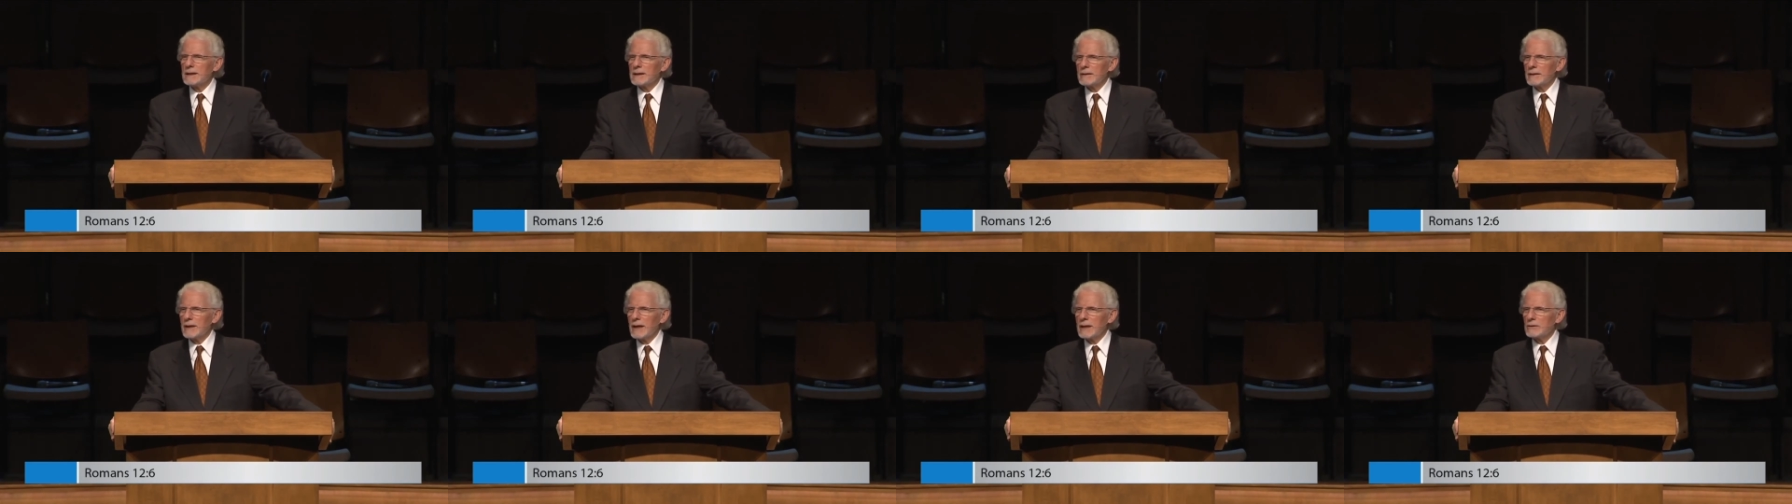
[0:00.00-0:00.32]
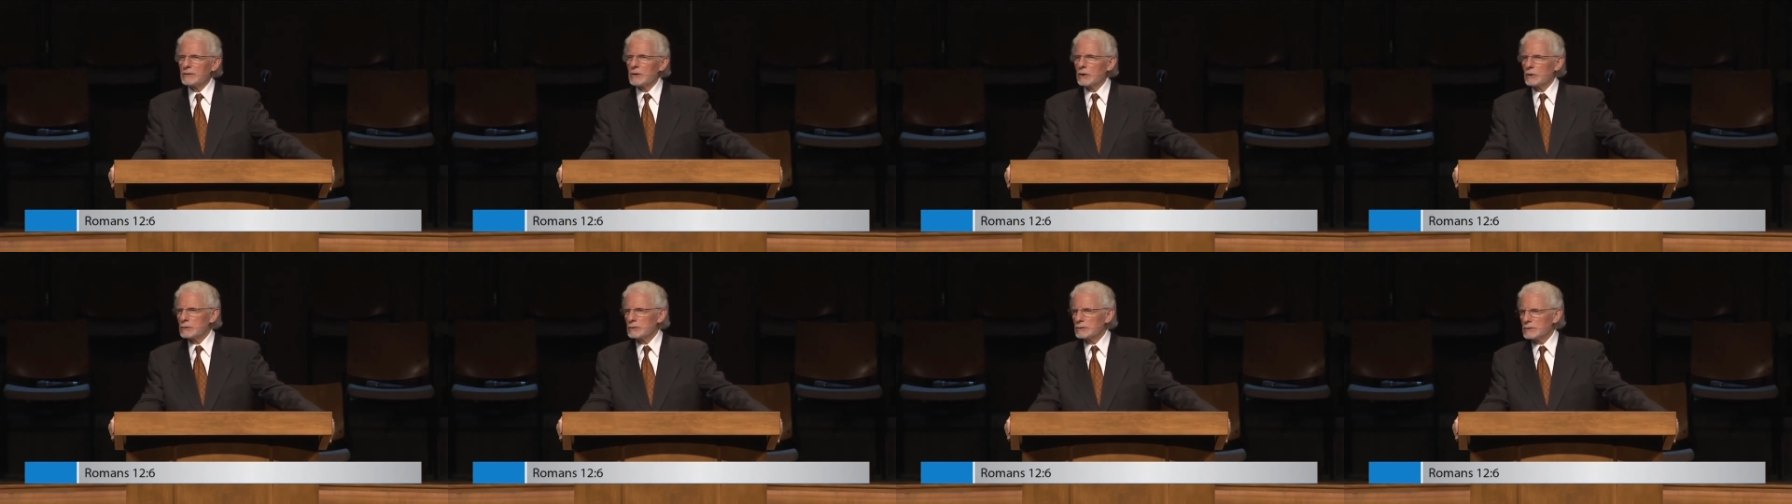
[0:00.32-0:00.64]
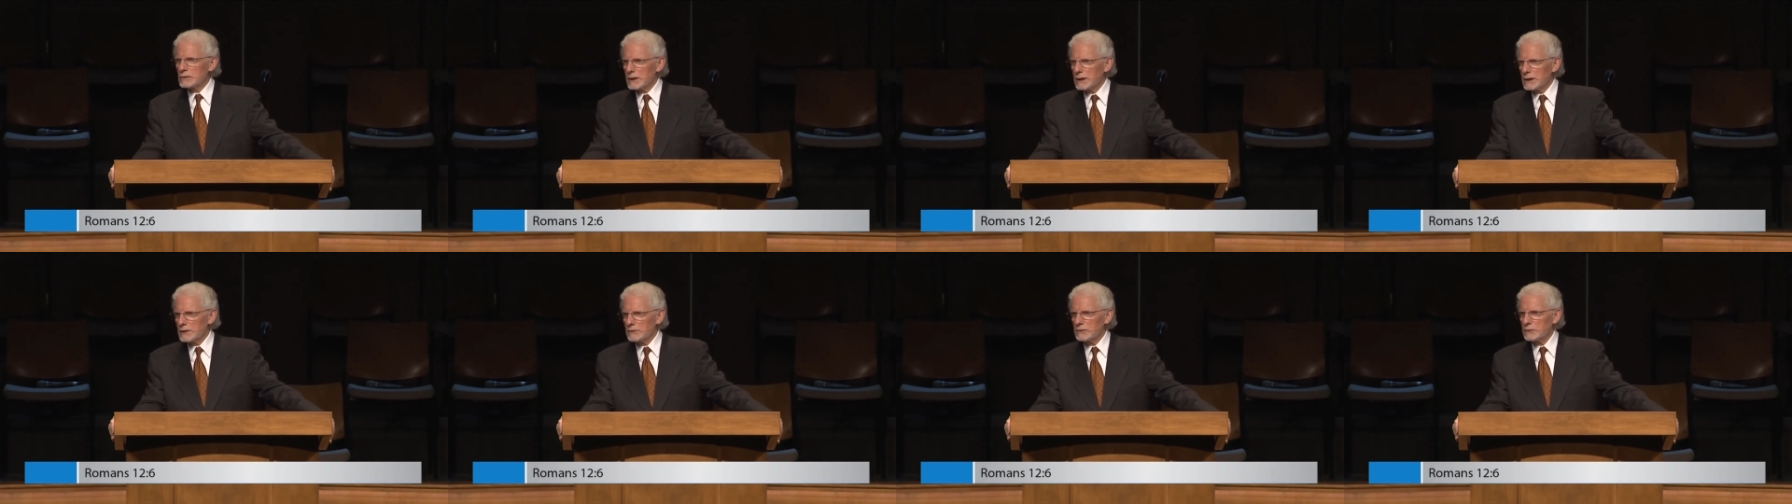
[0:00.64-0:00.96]
then those
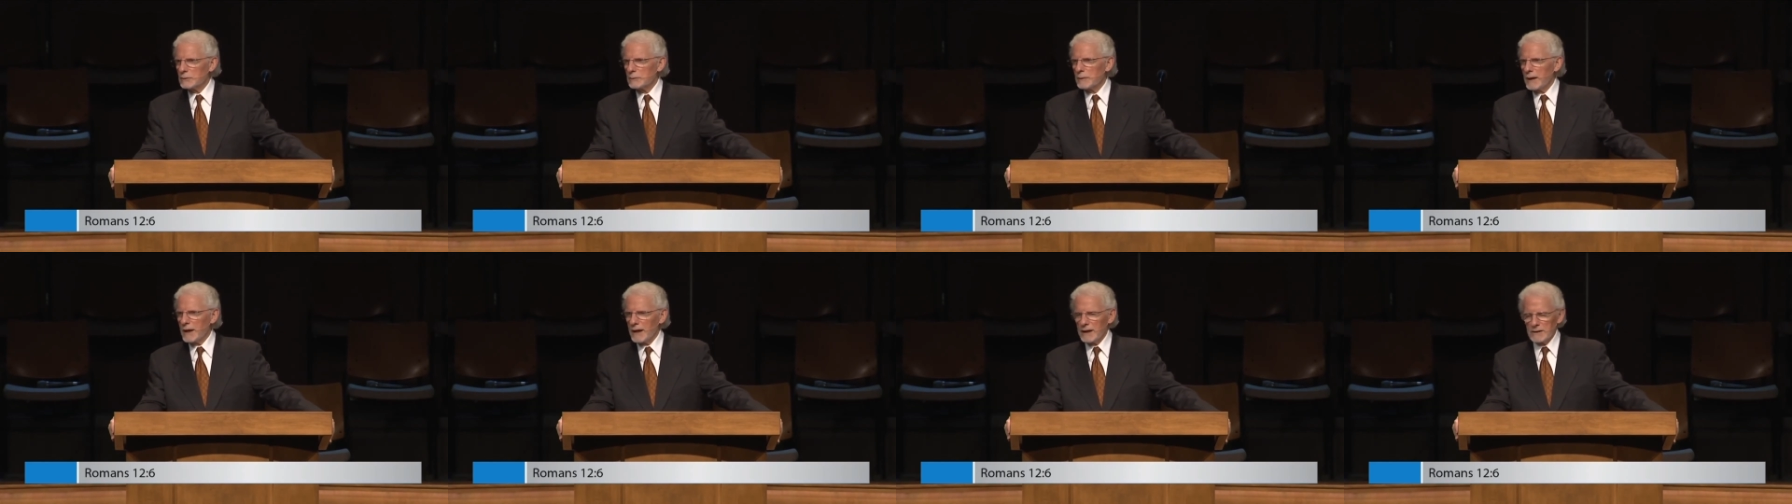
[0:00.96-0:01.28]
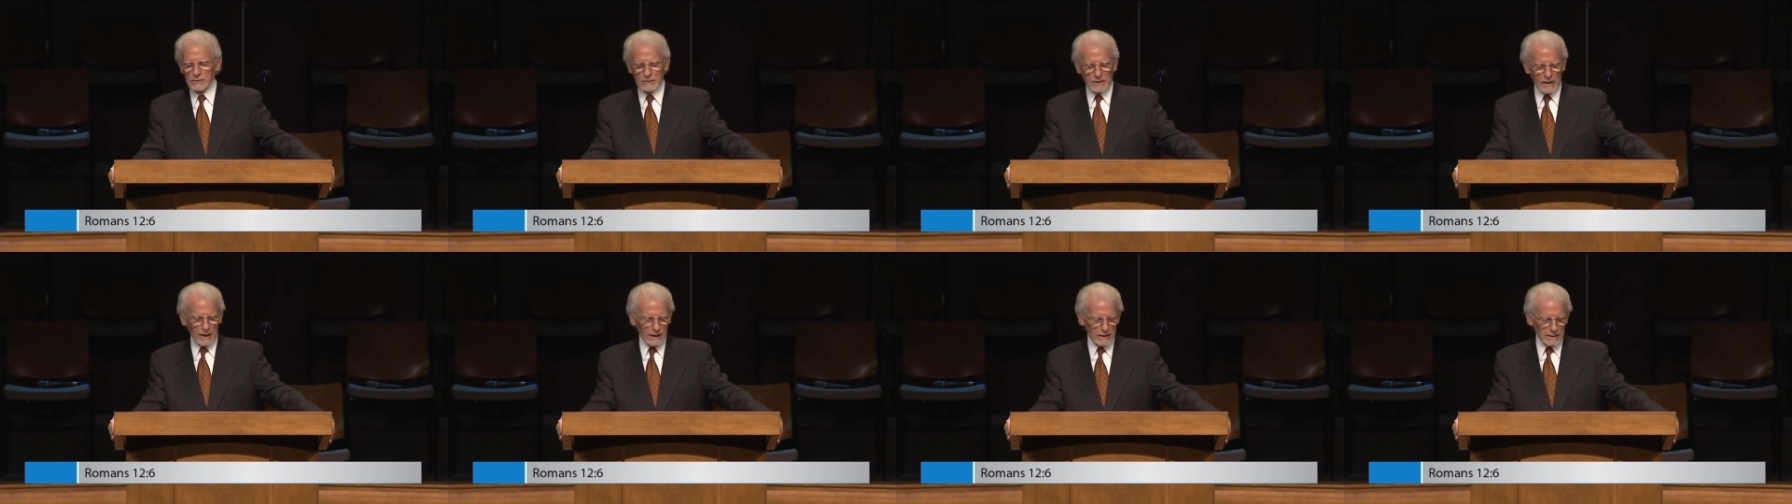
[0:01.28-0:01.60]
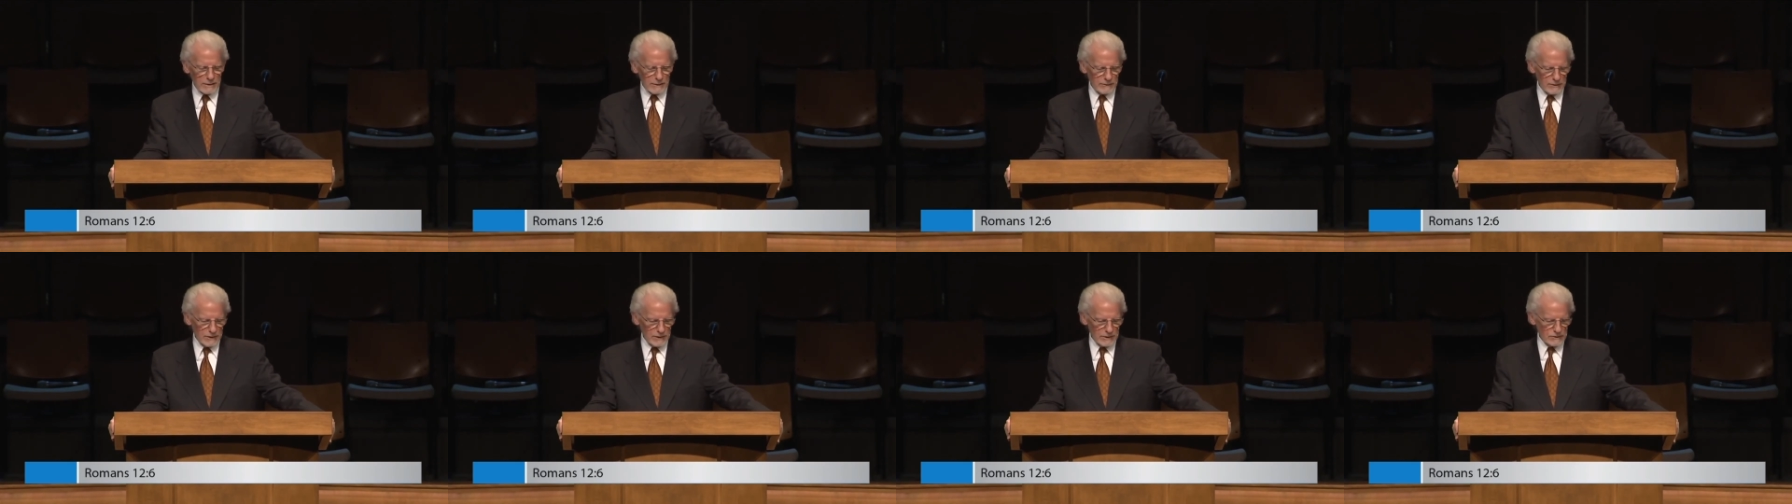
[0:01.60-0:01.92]
gifts passed
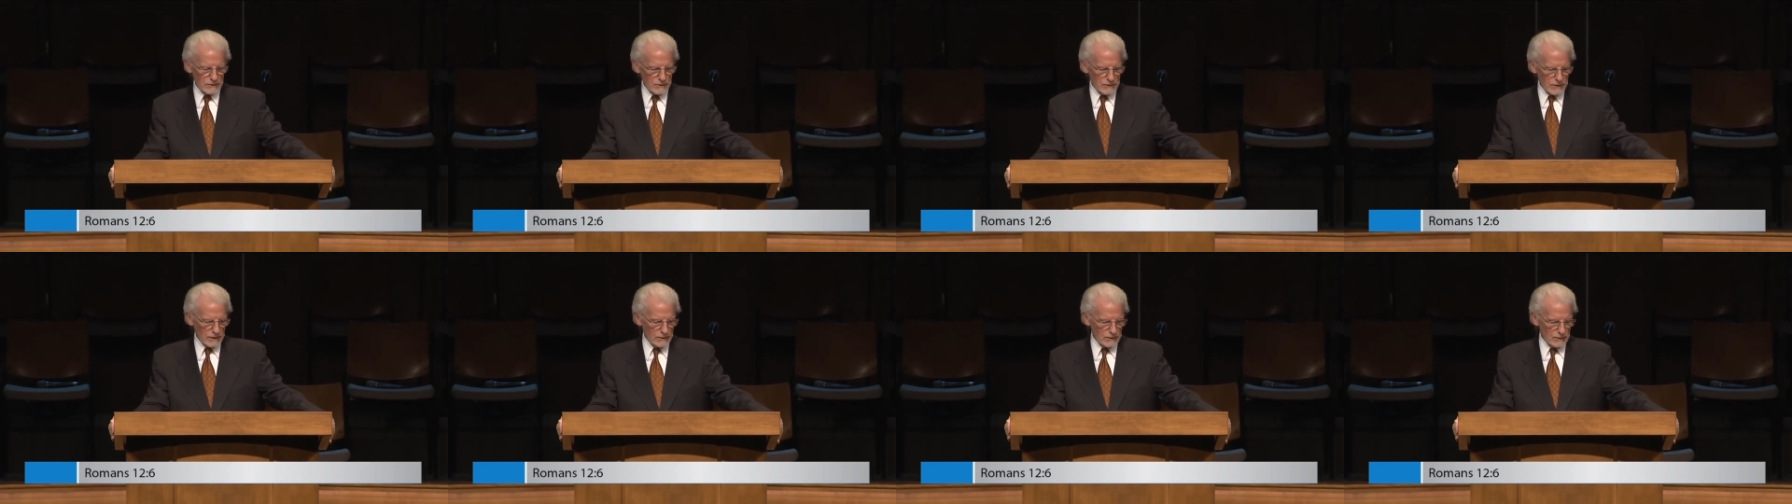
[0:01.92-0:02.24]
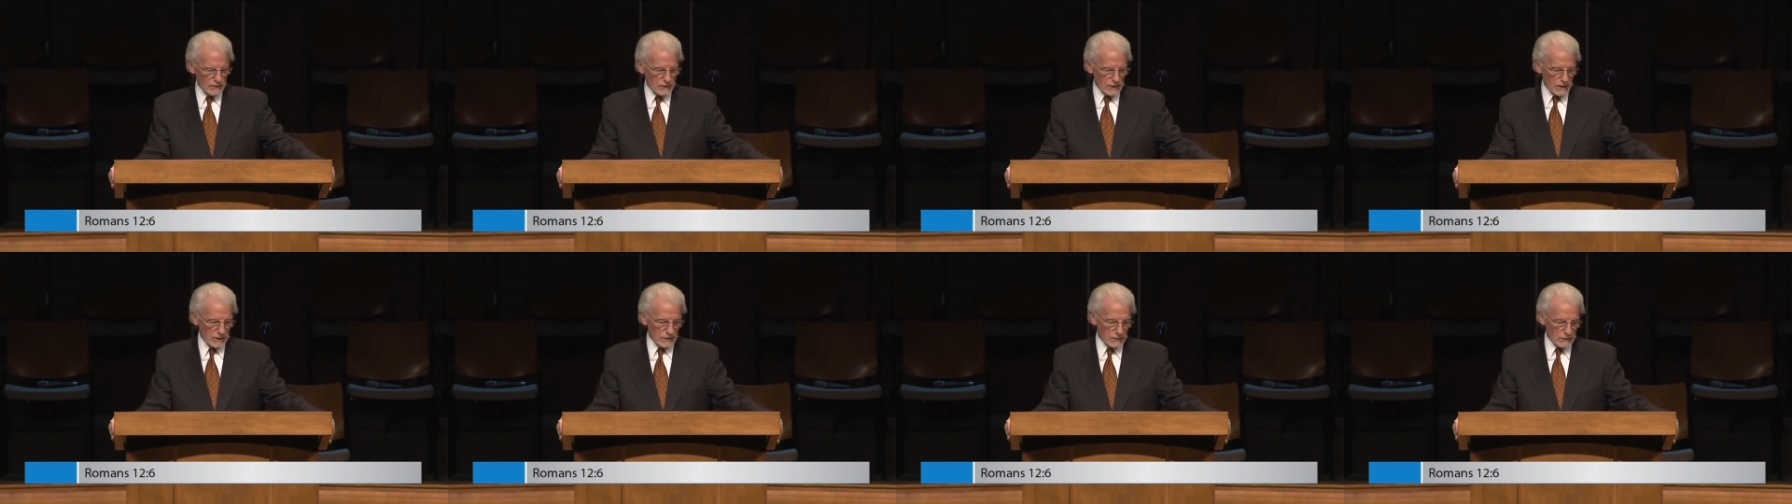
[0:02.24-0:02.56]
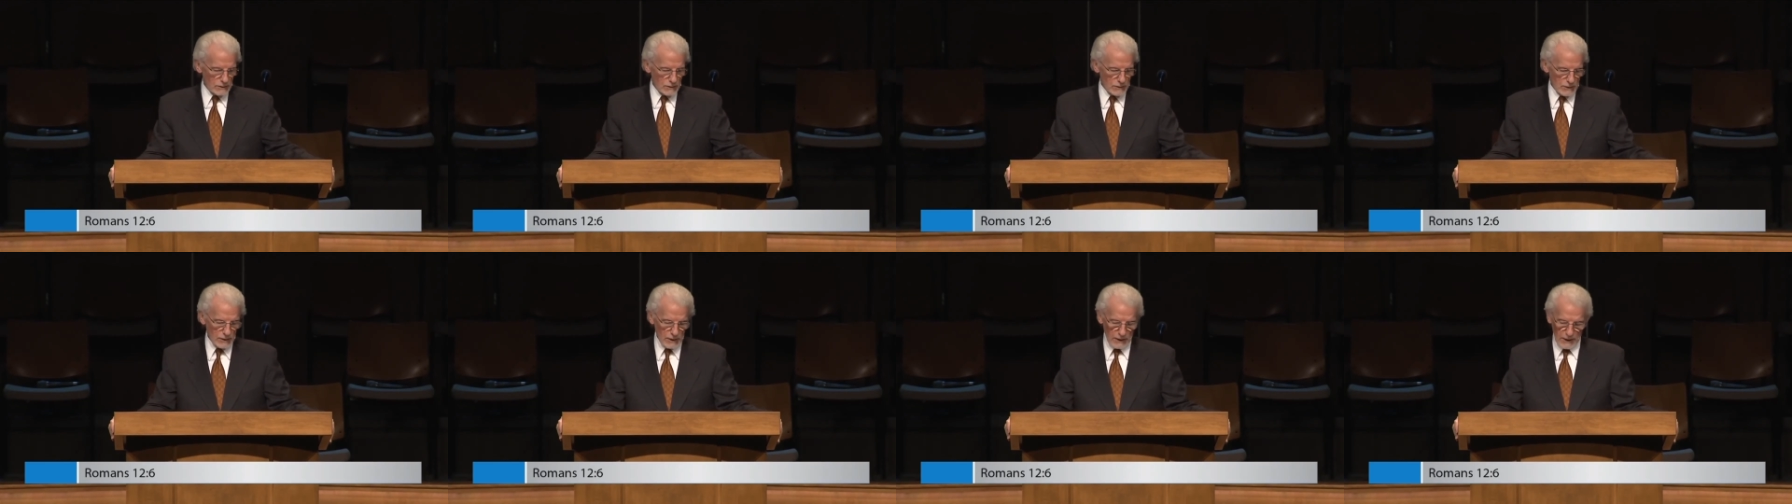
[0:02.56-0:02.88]
out of
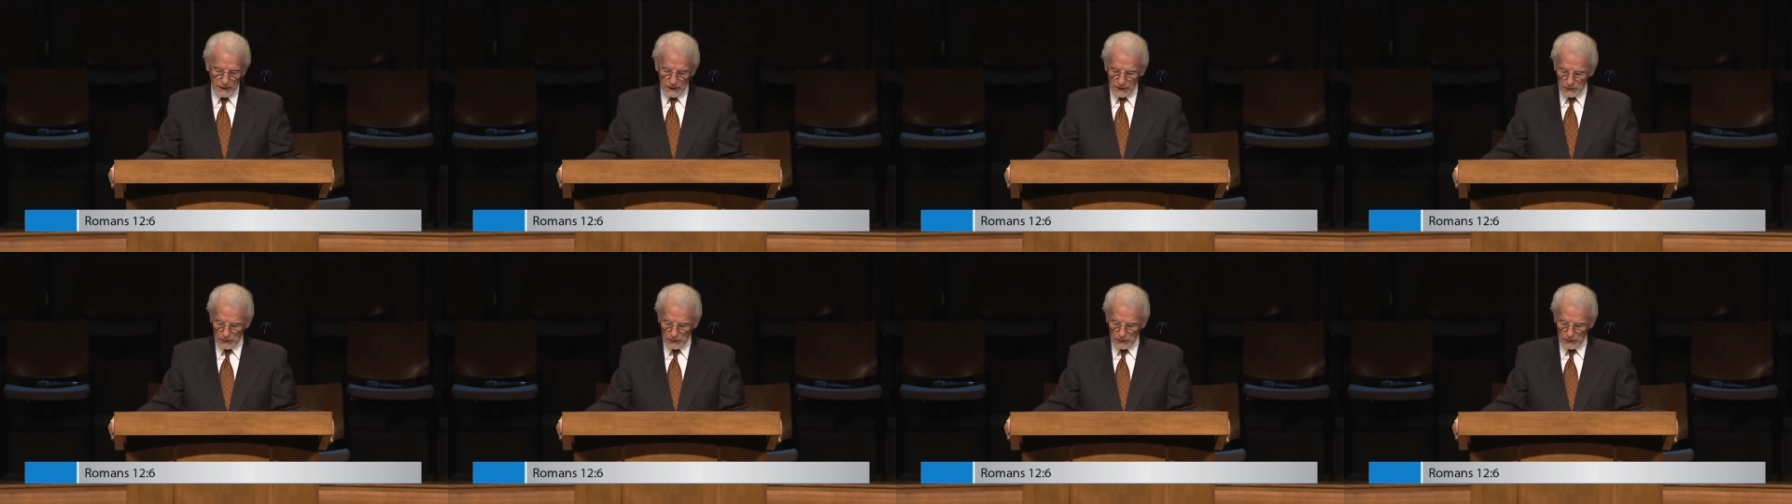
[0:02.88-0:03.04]
existence.